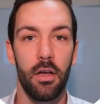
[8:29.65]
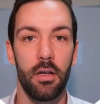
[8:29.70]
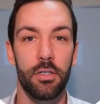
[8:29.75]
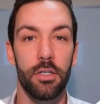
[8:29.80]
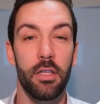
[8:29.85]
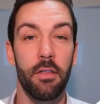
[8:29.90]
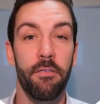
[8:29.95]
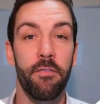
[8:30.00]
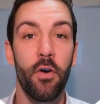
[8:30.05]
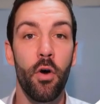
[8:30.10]

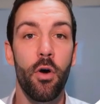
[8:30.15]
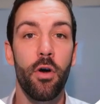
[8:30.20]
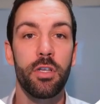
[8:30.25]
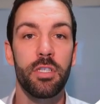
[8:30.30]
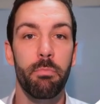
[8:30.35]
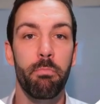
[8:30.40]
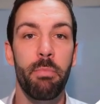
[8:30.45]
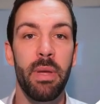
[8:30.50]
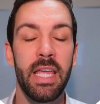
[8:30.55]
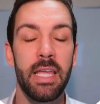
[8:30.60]
So the
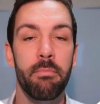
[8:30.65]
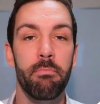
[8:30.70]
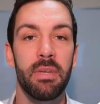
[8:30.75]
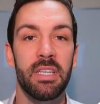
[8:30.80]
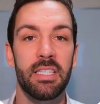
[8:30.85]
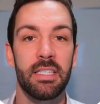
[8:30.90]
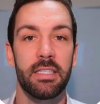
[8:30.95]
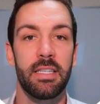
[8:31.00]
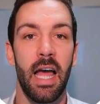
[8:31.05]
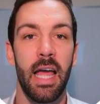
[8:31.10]
first big
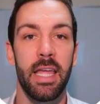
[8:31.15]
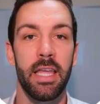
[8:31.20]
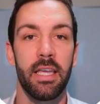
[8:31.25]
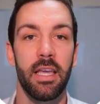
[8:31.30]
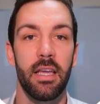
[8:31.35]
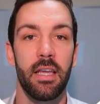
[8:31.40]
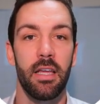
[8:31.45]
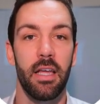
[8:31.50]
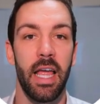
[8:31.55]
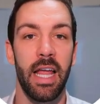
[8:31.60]

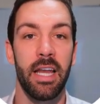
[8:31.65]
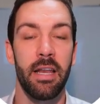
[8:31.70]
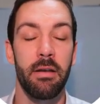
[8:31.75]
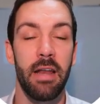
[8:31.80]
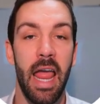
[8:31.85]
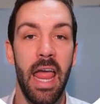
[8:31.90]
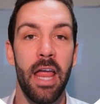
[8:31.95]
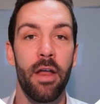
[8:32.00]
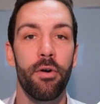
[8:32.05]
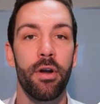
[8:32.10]
mistake and
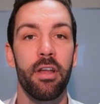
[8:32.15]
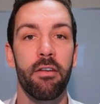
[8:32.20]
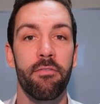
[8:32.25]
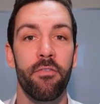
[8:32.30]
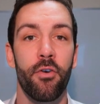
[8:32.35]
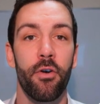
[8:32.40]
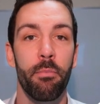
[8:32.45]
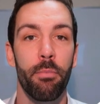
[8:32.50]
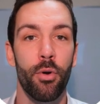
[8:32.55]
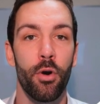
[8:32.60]
an area
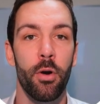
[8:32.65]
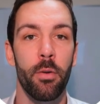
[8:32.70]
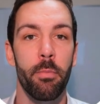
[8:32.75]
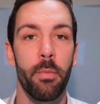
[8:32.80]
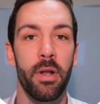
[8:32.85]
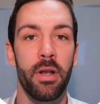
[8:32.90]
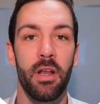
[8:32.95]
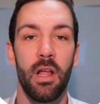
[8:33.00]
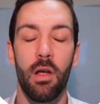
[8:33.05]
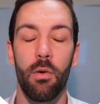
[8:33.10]
for
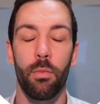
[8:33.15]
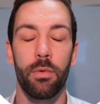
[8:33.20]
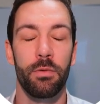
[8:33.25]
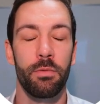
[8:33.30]
improvement